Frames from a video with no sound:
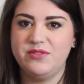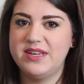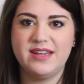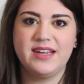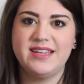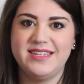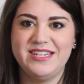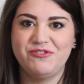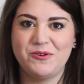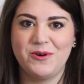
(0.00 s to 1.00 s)
You cannot get
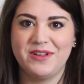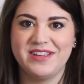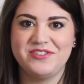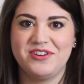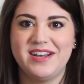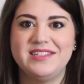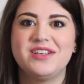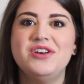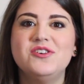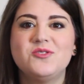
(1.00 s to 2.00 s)
tea tree oil in your eyes.
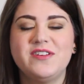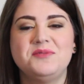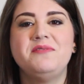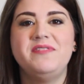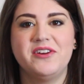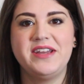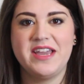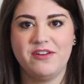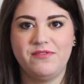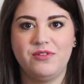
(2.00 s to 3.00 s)
So you have to be very
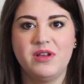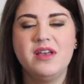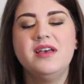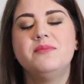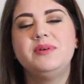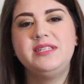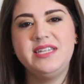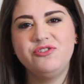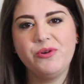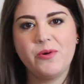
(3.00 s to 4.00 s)
careful. But
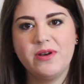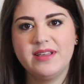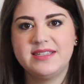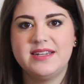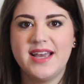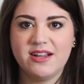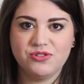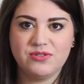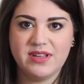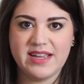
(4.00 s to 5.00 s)
tea tree oil is a
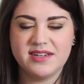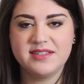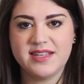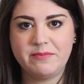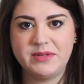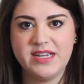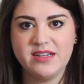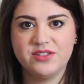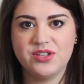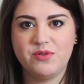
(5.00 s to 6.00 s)
natural
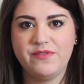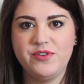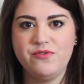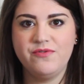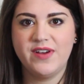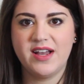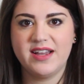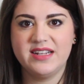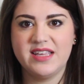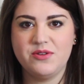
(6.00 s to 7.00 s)
antiseptic. So if you
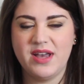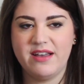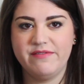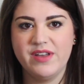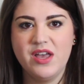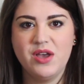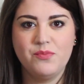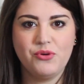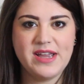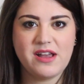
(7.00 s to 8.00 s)
find that you have
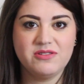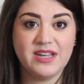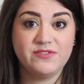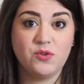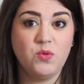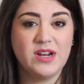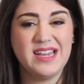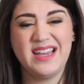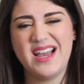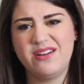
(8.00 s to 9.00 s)
breakouts after
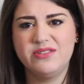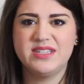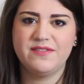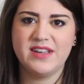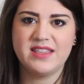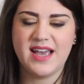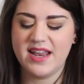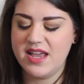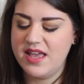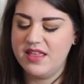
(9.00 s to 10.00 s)
working out, stuff like
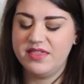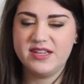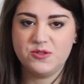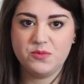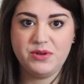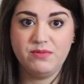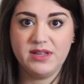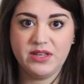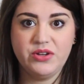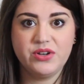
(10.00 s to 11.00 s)
that, this would be
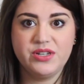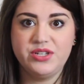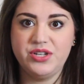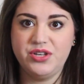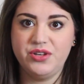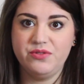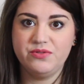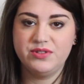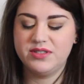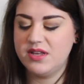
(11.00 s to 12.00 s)
really good to
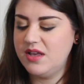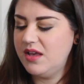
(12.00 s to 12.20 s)
use.